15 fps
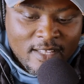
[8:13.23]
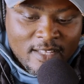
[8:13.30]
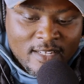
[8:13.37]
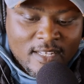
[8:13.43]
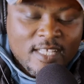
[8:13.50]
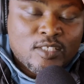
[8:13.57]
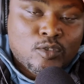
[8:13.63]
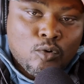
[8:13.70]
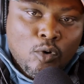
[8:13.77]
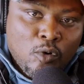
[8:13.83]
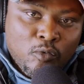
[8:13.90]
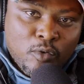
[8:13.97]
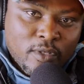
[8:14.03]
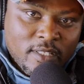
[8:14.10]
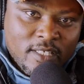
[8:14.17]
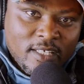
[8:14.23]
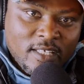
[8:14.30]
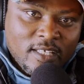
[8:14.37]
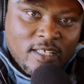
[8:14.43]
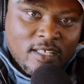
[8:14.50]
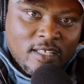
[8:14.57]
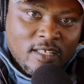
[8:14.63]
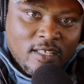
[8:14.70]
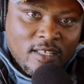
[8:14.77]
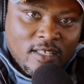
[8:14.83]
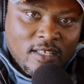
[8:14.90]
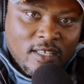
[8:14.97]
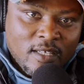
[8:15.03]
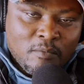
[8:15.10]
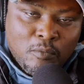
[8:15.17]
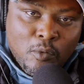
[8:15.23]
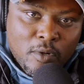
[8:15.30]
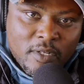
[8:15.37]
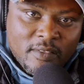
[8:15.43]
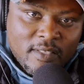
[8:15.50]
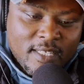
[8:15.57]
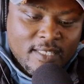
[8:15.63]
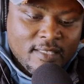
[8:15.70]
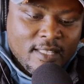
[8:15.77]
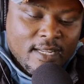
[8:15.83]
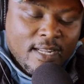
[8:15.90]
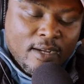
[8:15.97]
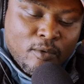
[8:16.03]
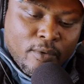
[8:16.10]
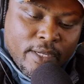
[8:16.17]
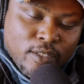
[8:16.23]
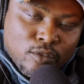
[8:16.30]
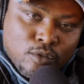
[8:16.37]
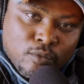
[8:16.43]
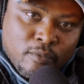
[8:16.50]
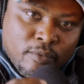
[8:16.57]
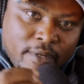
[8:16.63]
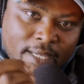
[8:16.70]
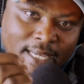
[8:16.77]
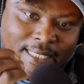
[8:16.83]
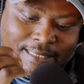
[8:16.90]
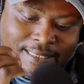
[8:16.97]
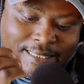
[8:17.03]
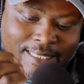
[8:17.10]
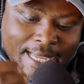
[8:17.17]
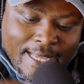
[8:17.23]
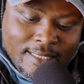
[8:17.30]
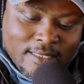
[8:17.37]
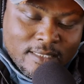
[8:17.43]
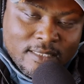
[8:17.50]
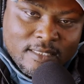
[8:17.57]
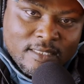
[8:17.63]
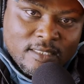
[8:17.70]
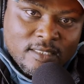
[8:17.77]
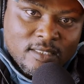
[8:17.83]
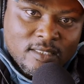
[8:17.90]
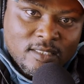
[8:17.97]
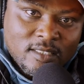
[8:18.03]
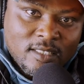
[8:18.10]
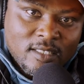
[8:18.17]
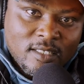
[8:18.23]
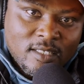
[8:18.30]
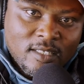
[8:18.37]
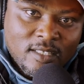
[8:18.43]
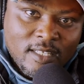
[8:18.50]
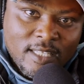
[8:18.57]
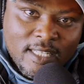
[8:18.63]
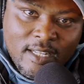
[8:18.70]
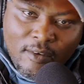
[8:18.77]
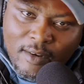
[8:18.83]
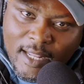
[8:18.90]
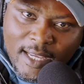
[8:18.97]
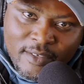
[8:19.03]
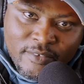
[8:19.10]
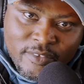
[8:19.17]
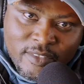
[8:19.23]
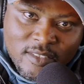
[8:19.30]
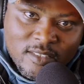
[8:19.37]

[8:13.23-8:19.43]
Let's go for the important things that are going to bring a dent in our lives.